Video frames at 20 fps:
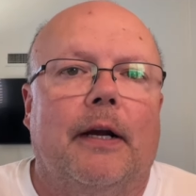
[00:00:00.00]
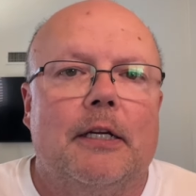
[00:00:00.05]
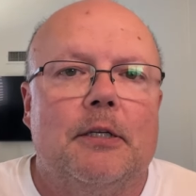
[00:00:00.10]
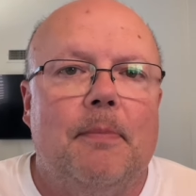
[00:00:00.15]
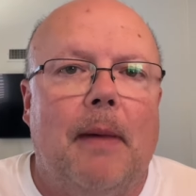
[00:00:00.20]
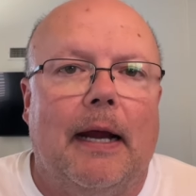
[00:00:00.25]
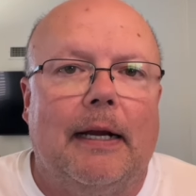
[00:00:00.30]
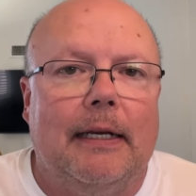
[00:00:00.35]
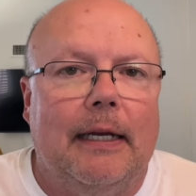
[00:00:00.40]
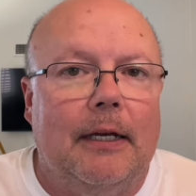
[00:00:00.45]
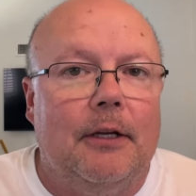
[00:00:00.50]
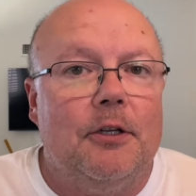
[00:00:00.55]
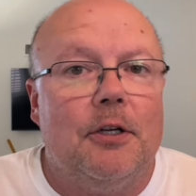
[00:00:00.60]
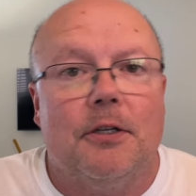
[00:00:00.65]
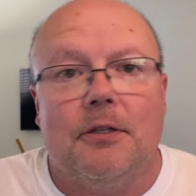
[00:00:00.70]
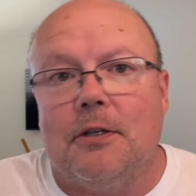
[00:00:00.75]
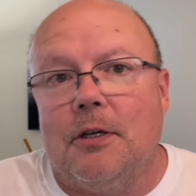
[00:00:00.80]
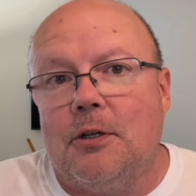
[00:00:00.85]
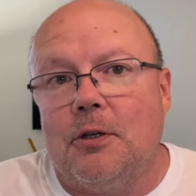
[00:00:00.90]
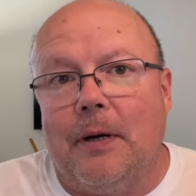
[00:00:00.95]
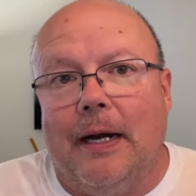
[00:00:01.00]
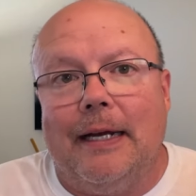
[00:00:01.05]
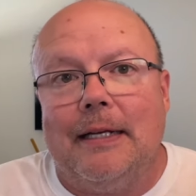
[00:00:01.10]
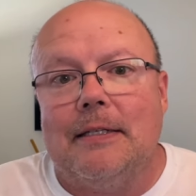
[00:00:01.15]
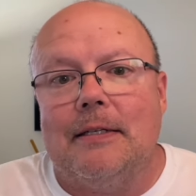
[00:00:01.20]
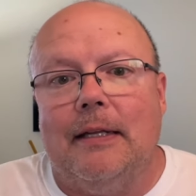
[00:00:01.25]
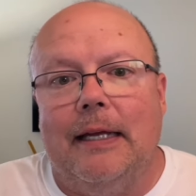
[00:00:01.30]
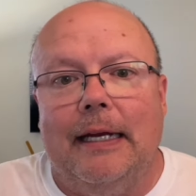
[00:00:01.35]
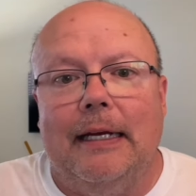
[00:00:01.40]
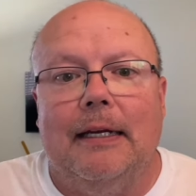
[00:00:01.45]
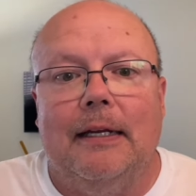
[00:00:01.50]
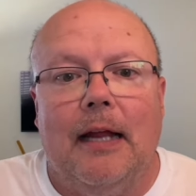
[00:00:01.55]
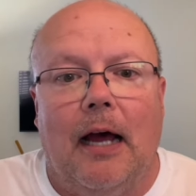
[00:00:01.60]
expecting just to translate a